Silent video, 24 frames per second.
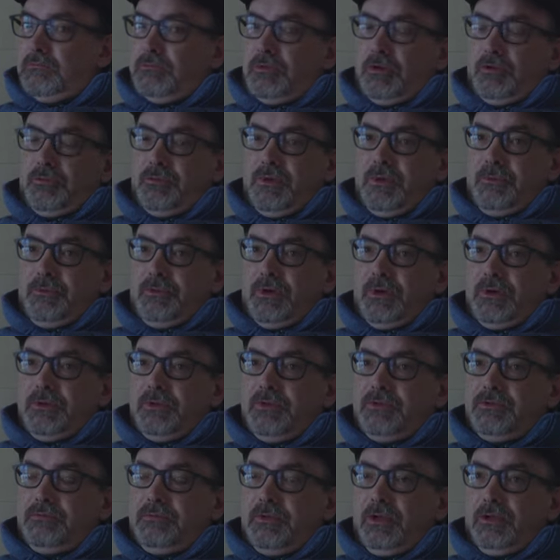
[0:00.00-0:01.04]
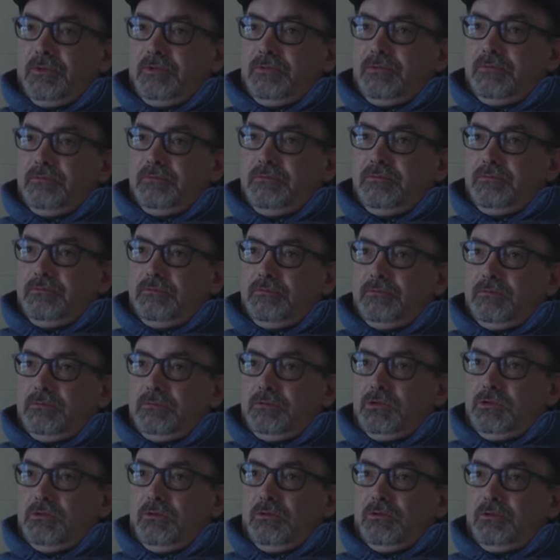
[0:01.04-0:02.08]
Both my brothers, my
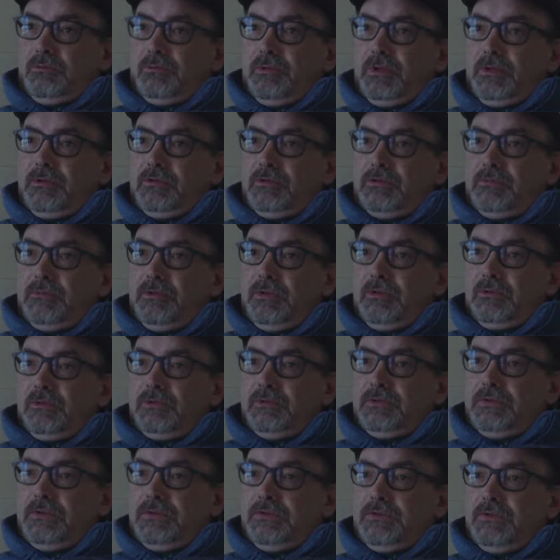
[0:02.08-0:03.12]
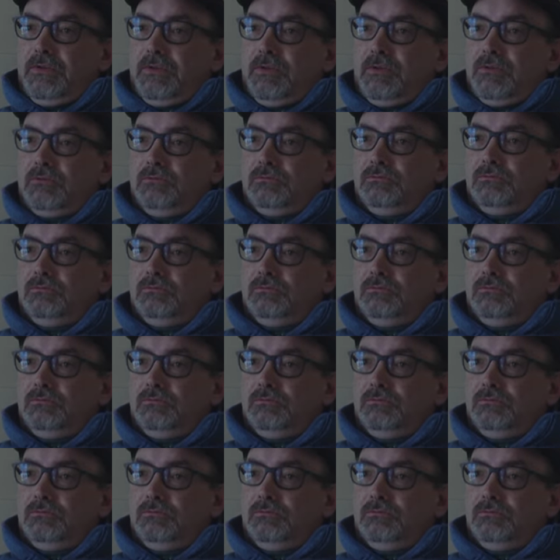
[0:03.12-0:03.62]
two older brothers and my older sister